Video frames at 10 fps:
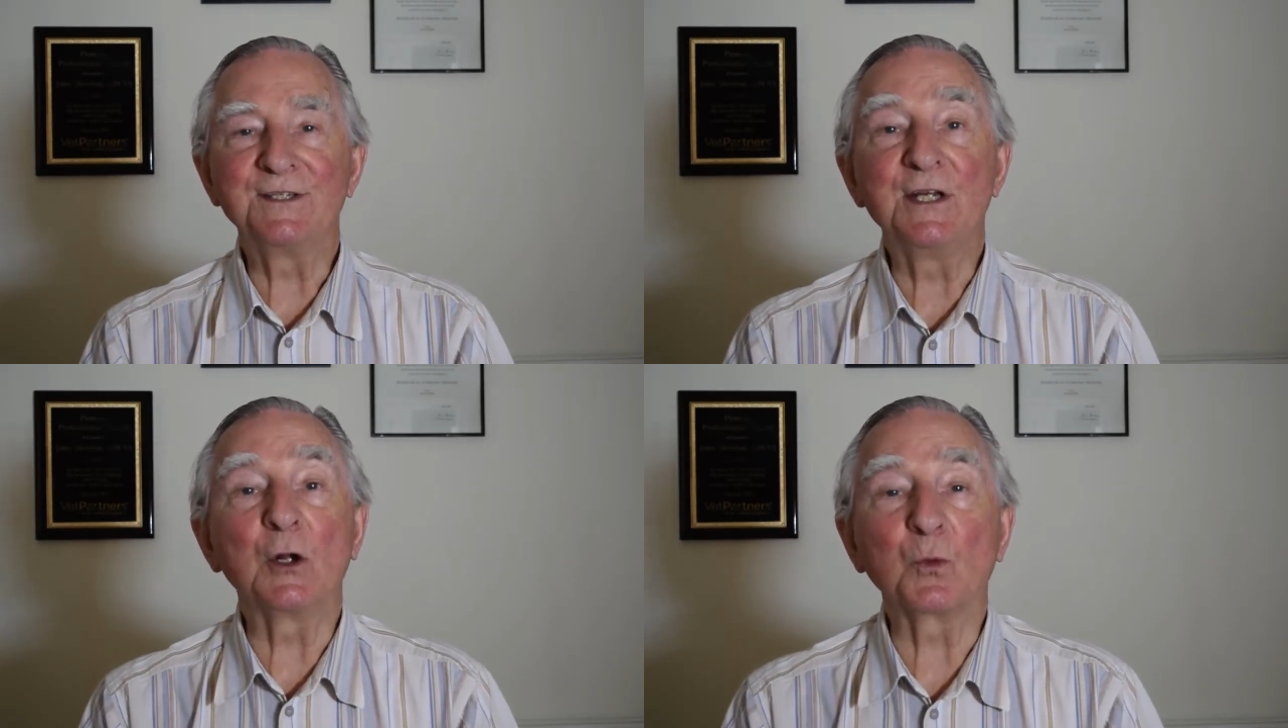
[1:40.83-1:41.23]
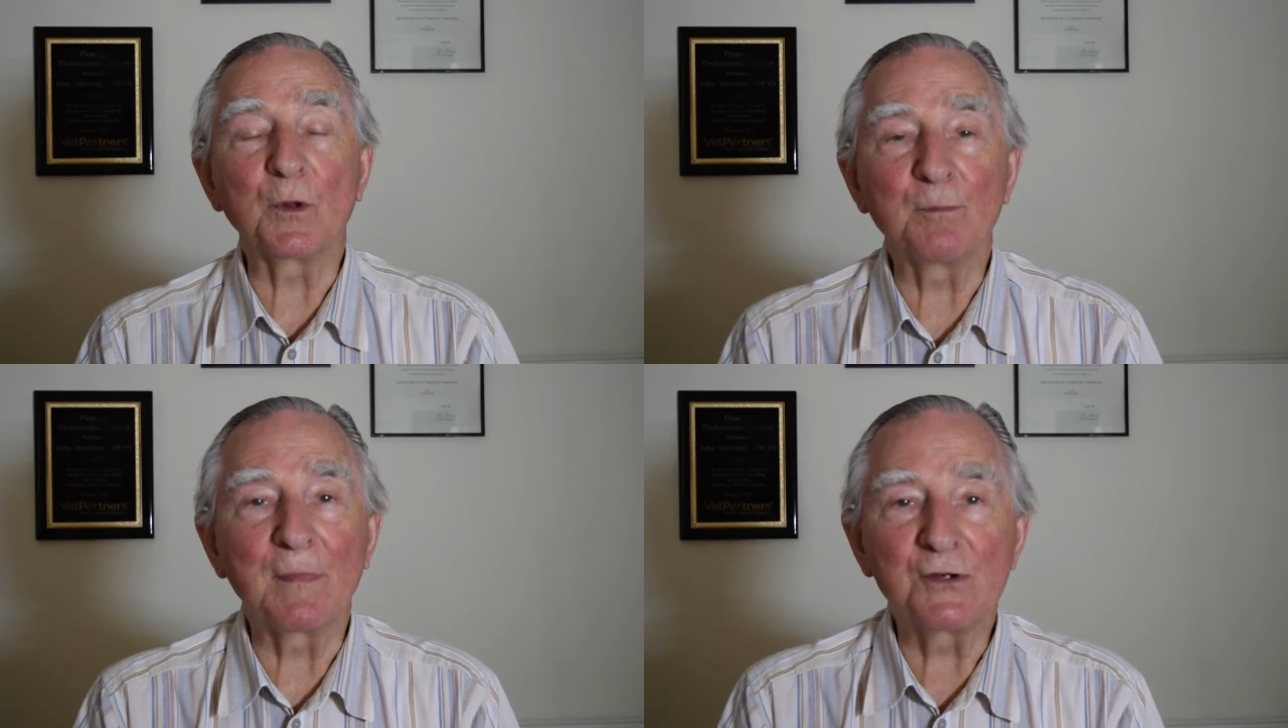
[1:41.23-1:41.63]
dealt
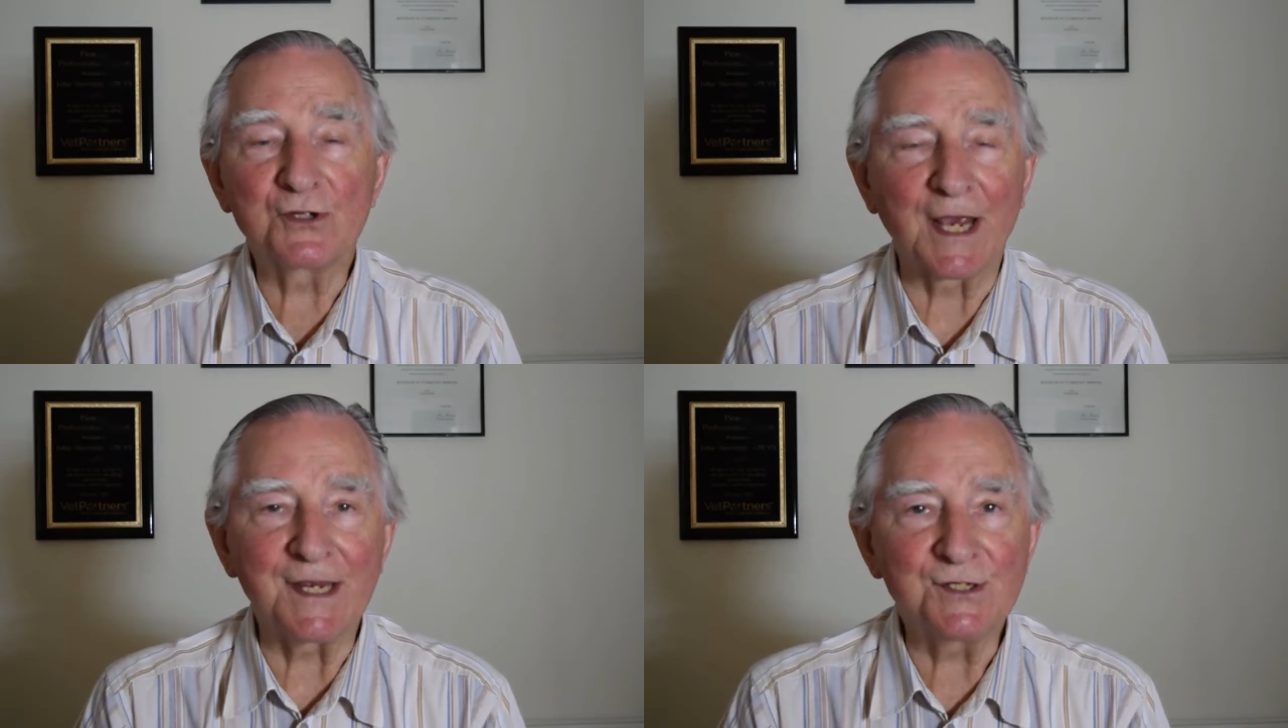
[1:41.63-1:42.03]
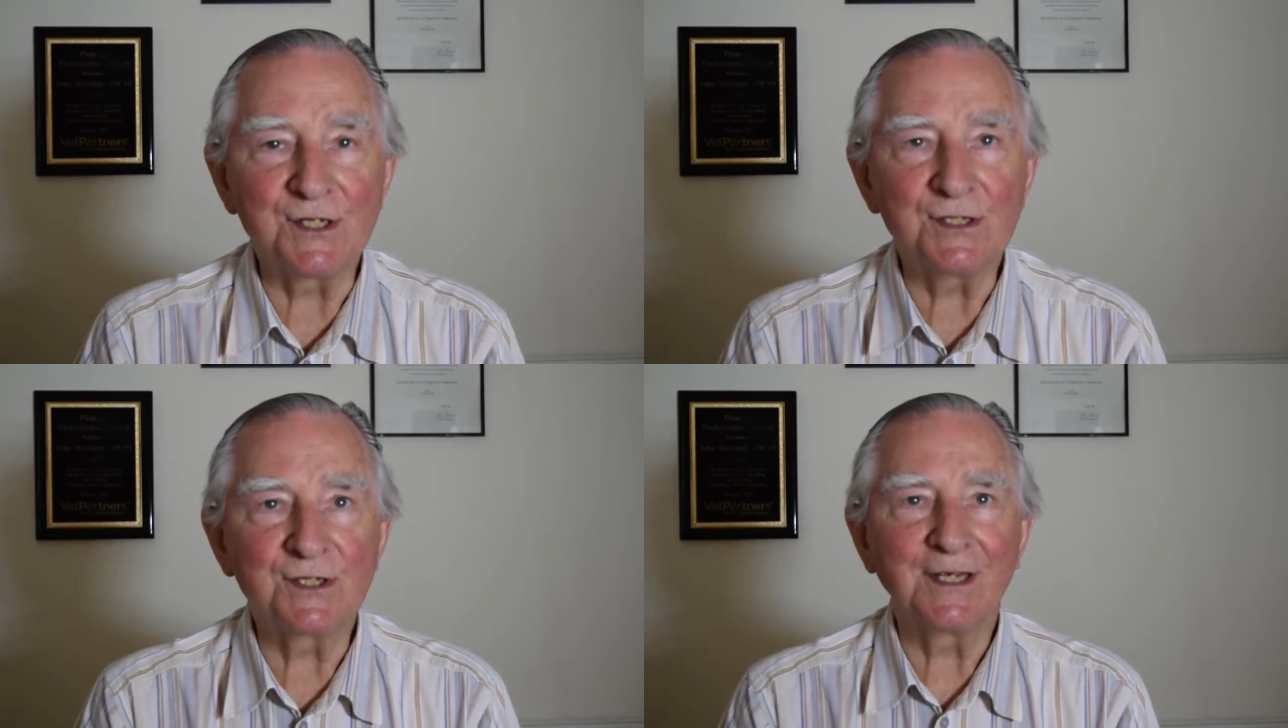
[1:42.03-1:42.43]
with most
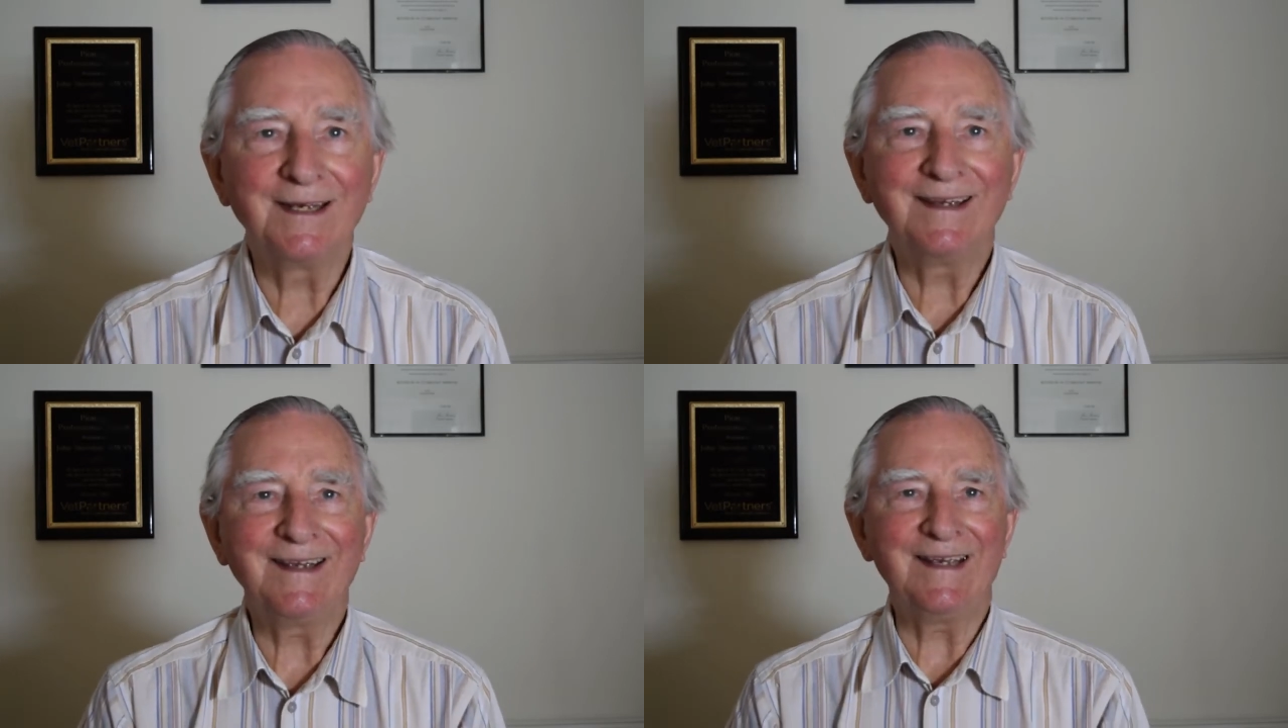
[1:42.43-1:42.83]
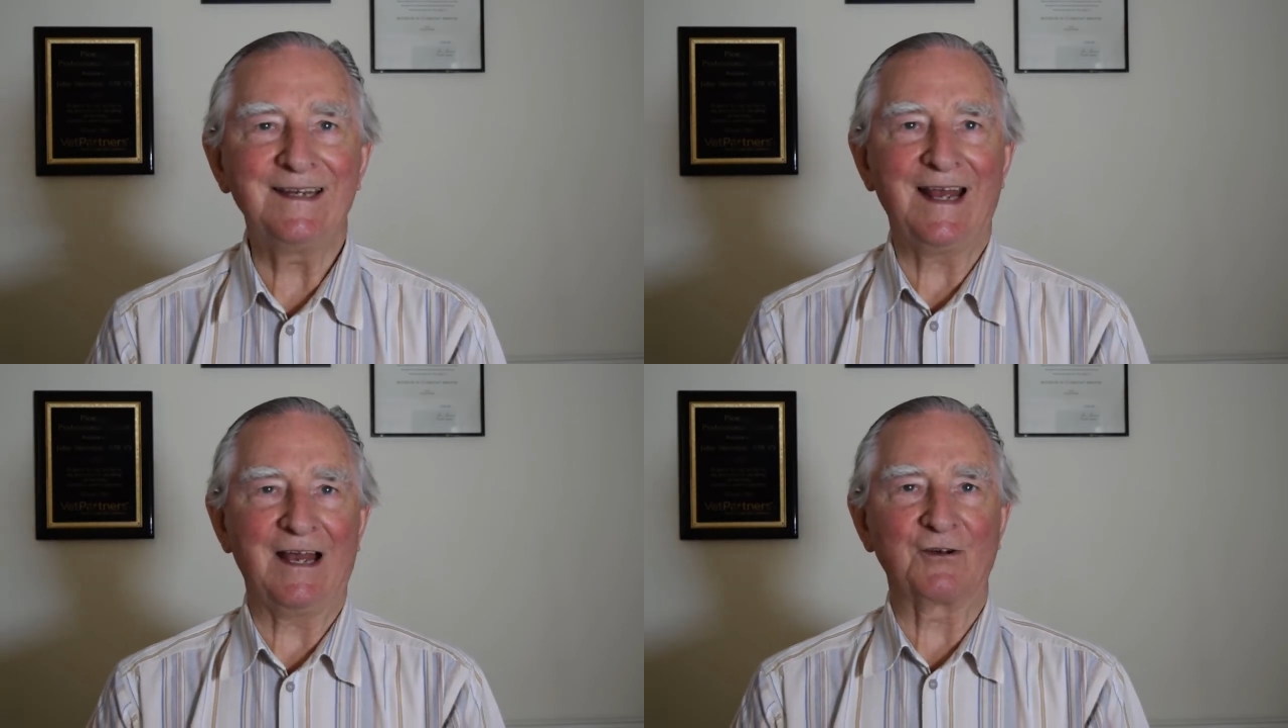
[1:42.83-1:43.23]
cases
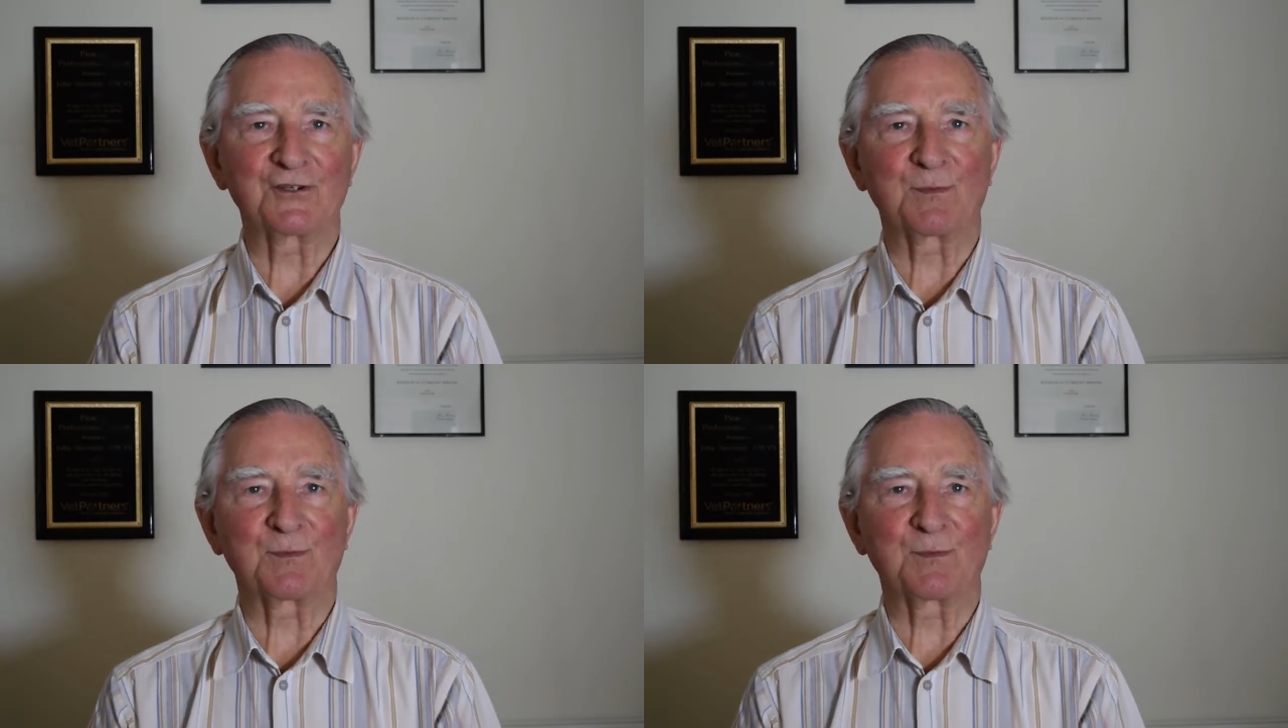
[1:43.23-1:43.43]
in-house.